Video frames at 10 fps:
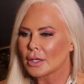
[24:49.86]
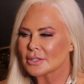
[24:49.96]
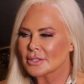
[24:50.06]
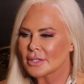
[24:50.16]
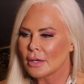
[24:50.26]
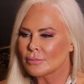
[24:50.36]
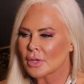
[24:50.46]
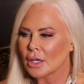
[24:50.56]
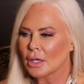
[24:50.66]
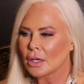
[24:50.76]
It's the same
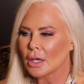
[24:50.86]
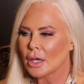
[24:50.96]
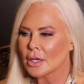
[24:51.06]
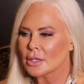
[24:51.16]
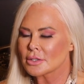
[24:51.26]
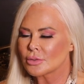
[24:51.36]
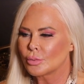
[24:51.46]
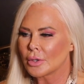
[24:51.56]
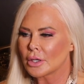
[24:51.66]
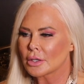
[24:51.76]
thing
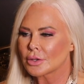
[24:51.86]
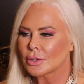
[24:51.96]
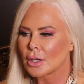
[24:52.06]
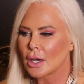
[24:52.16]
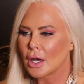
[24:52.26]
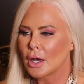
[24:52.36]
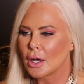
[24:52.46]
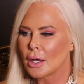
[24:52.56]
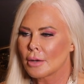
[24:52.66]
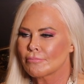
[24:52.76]
as with
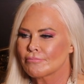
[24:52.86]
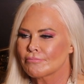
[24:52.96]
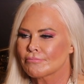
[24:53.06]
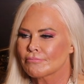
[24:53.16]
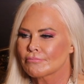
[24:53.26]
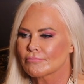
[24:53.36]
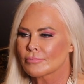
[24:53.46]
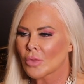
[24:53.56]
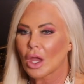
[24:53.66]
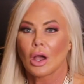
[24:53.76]
owning
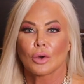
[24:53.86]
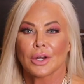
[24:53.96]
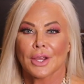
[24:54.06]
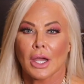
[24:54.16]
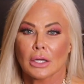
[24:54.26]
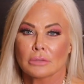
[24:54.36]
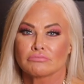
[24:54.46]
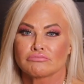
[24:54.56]
a gun.